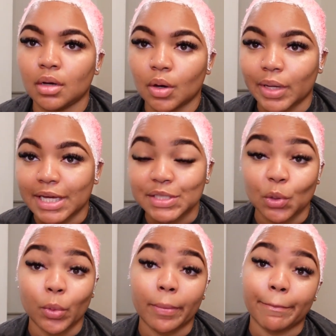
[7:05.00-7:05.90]
Okay,
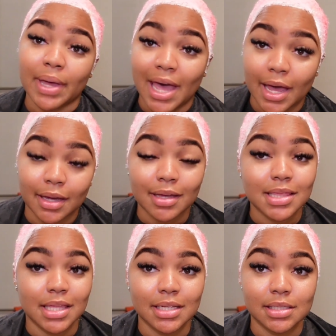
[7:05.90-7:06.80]
so we're back.
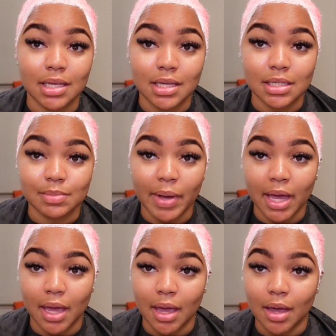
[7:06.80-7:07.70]
This is my
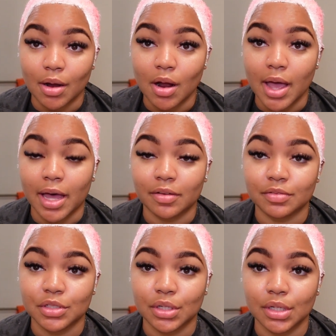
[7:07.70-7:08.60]
hair
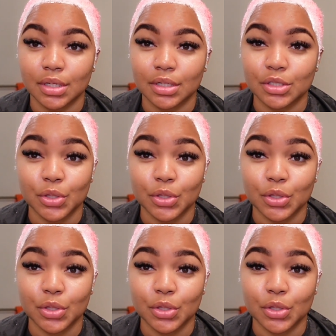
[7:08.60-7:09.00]
after